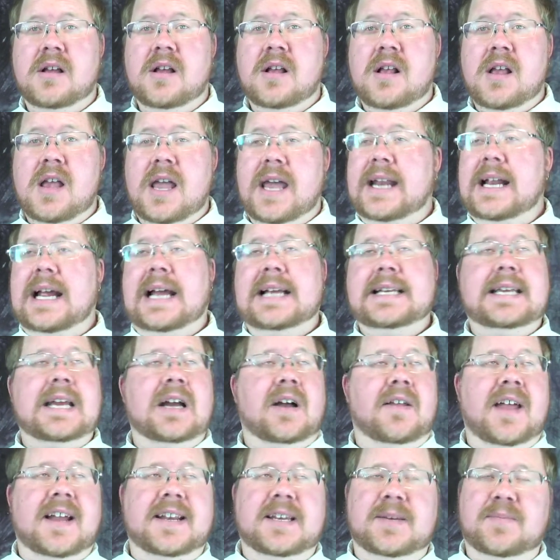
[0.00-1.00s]
And I
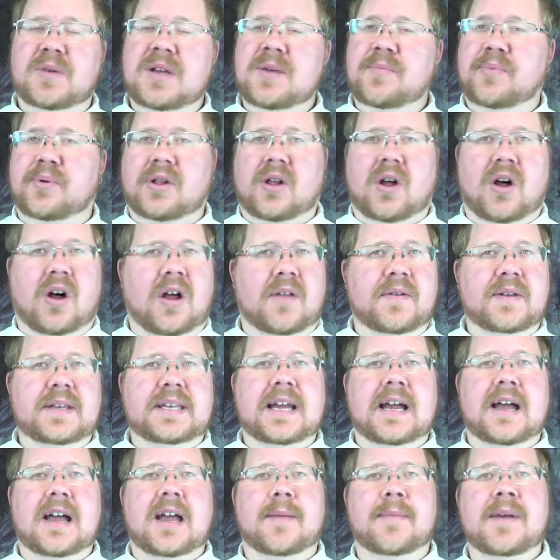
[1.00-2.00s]
tell that to people all the
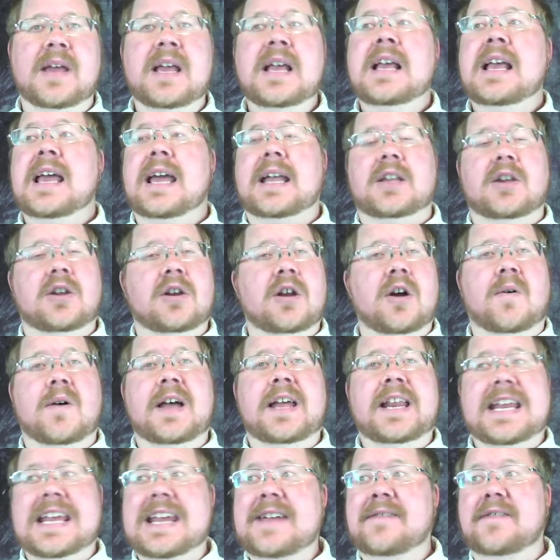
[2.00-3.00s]
time. And you know
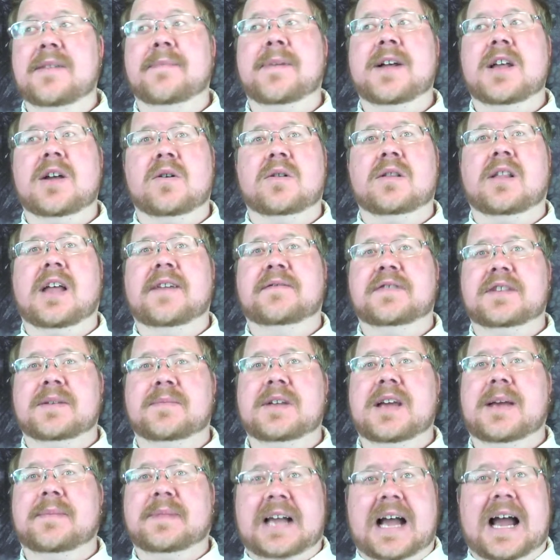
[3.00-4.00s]
what? Even in my own life,
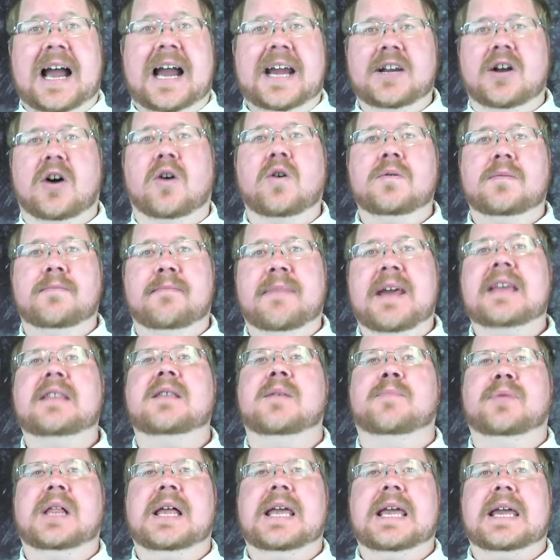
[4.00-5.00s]
sometimes I don't make the
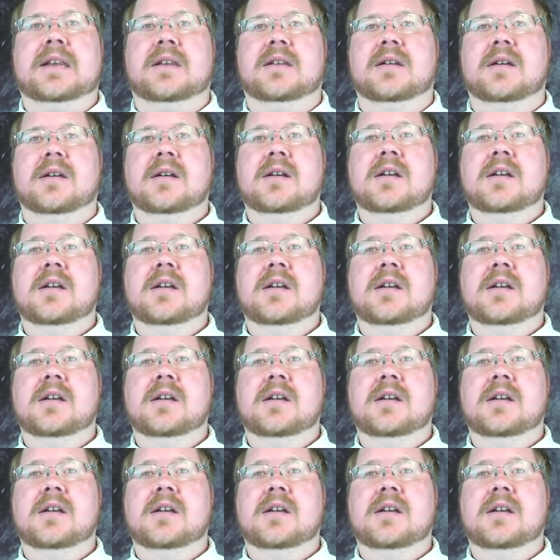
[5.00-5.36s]
plan.